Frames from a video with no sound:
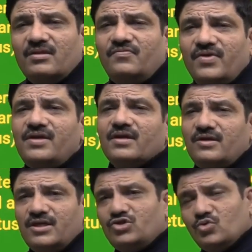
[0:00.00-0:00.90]
and the
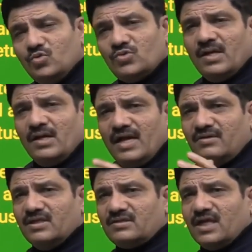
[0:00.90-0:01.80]
fetal tissues,
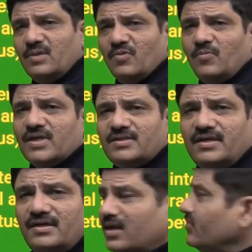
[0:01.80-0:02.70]
and this type of
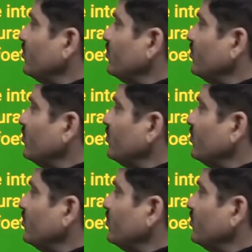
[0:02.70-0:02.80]
placenta